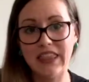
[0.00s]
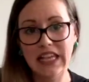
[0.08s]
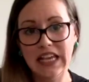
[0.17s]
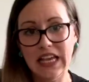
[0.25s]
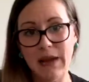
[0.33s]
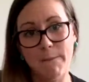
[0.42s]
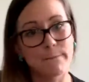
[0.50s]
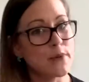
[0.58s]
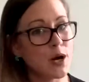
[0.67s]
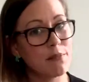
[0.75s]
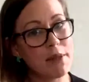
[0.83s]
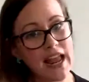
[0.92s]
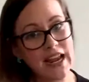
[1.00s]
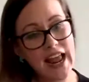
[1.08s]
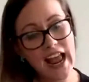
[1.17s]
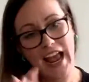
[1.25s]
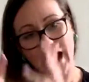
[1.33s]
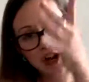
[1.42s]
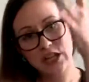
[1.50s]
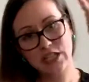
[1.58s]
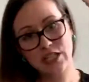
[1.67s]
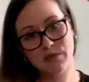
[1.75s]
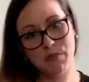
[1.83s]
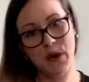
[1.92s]
the mermaid
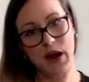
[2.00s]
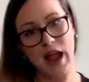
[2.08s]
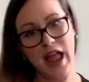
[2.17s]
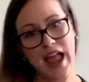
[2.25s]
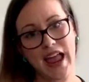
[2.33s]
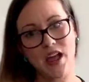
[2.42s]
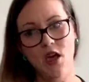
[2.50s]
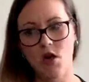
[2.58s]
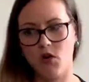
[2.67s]
hairspray,